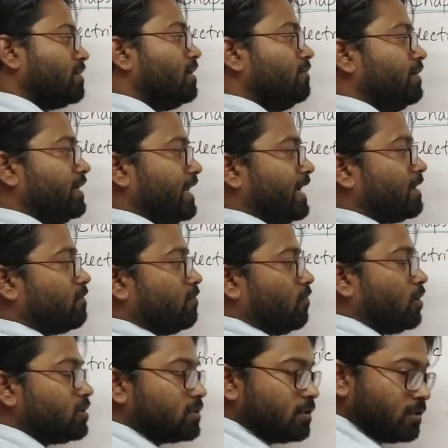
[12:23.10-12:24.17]
general we take
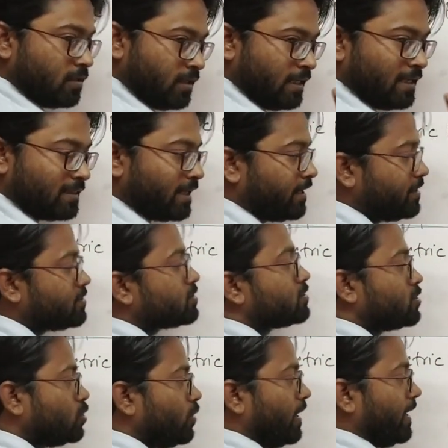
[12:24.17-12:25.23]
what? That
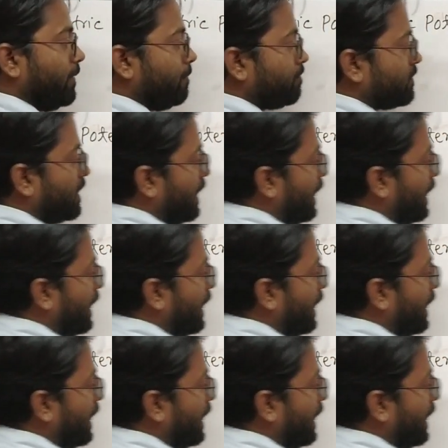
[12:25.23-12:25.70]
is 2a,